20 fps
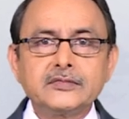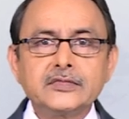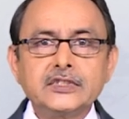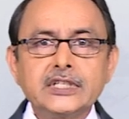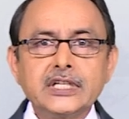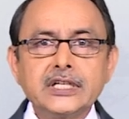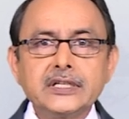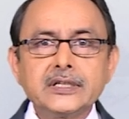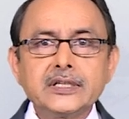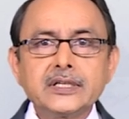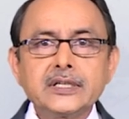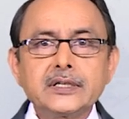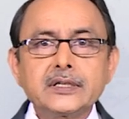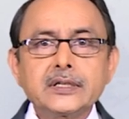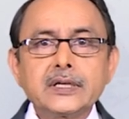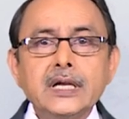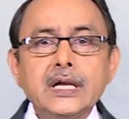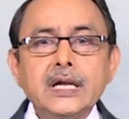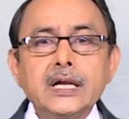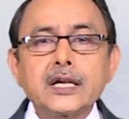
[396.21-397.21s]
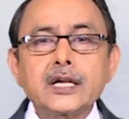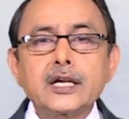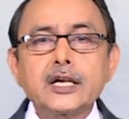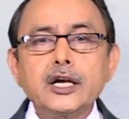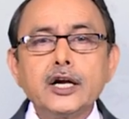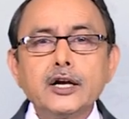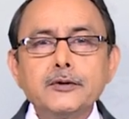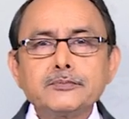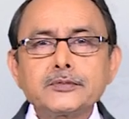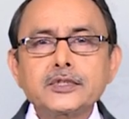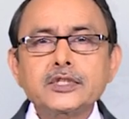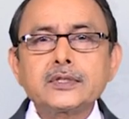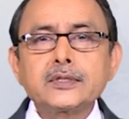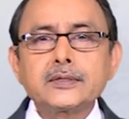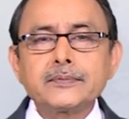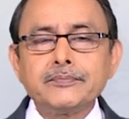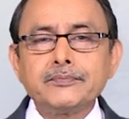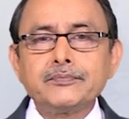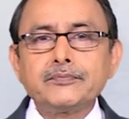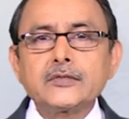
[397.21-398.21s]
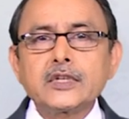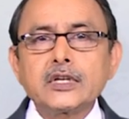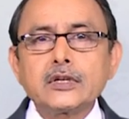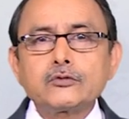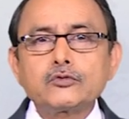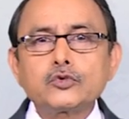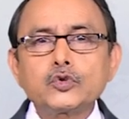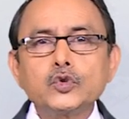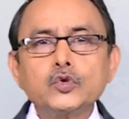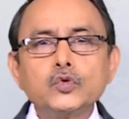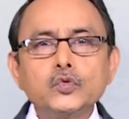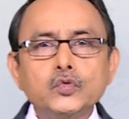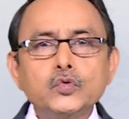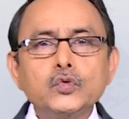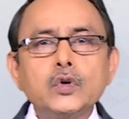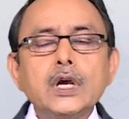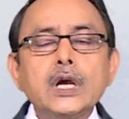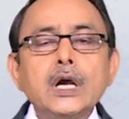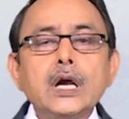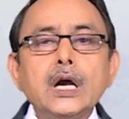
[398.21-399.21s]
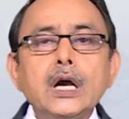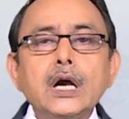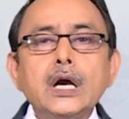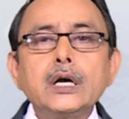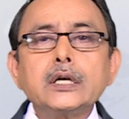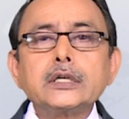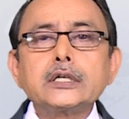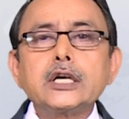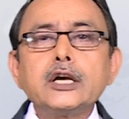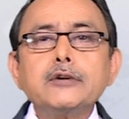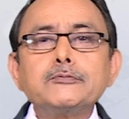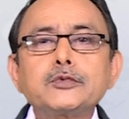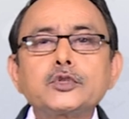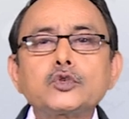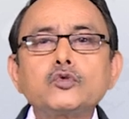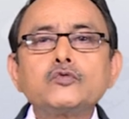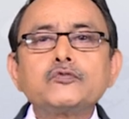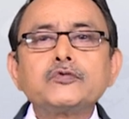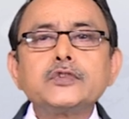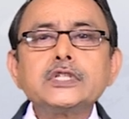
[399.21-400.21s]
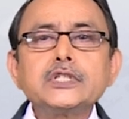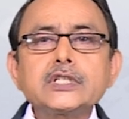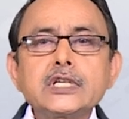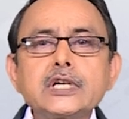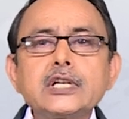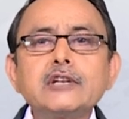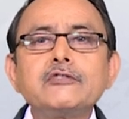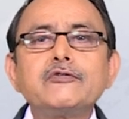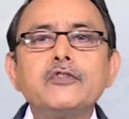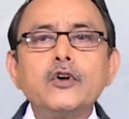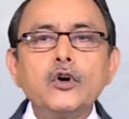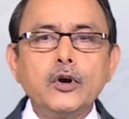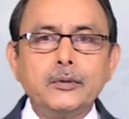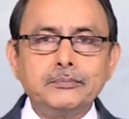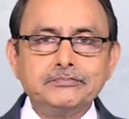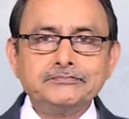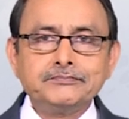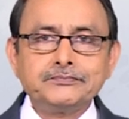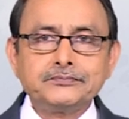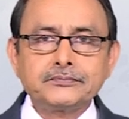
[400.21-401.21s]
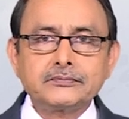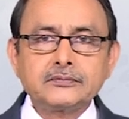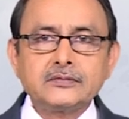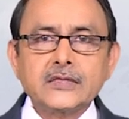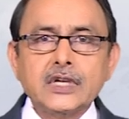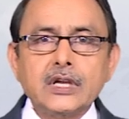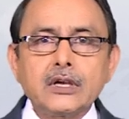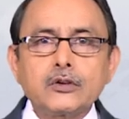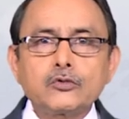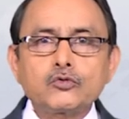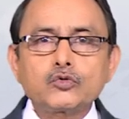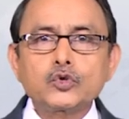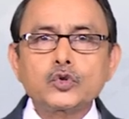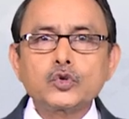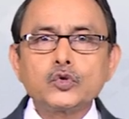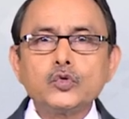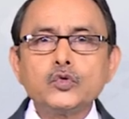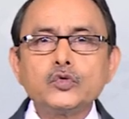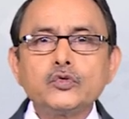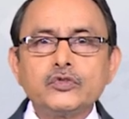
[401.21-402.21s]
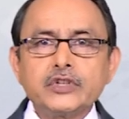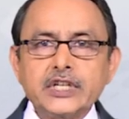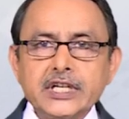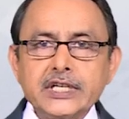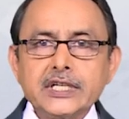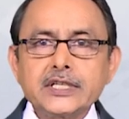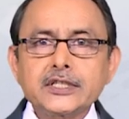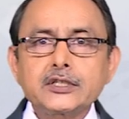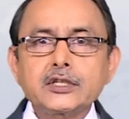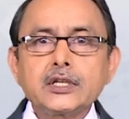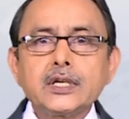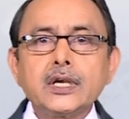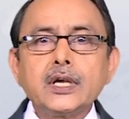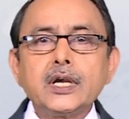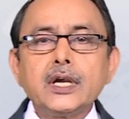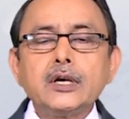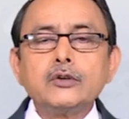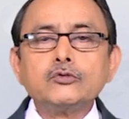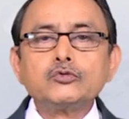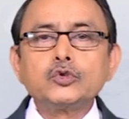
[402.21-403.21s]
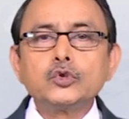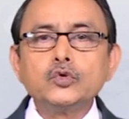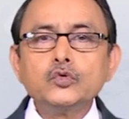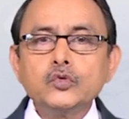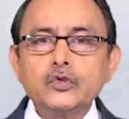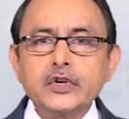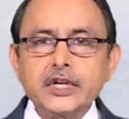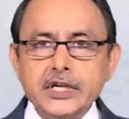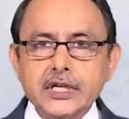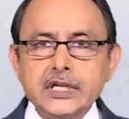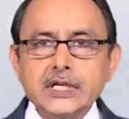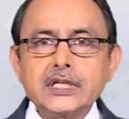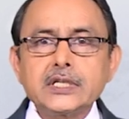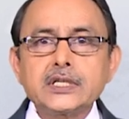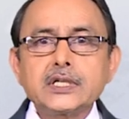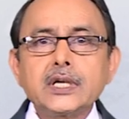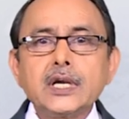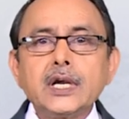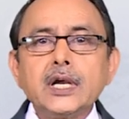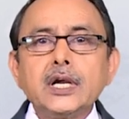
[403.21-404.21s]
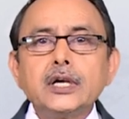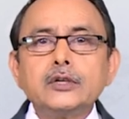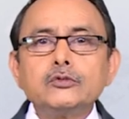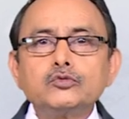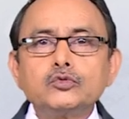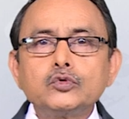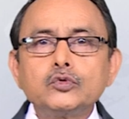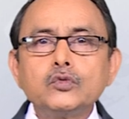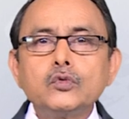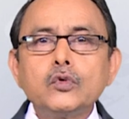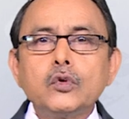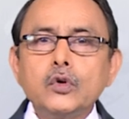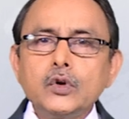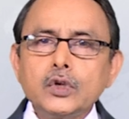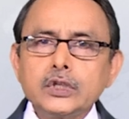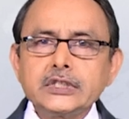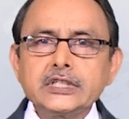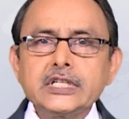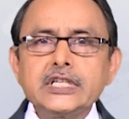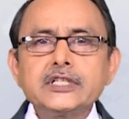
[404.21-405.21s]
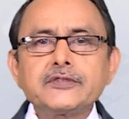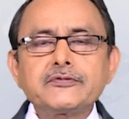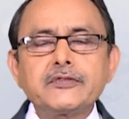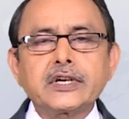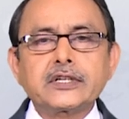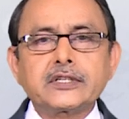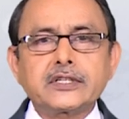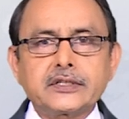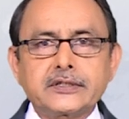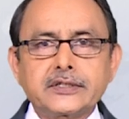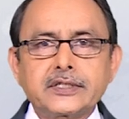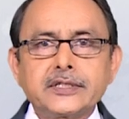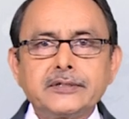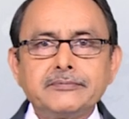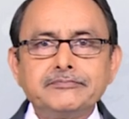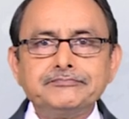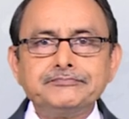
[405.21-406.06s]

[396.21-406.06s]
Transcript: Gender comes through or comes to physical form through race, through age, through all these factors.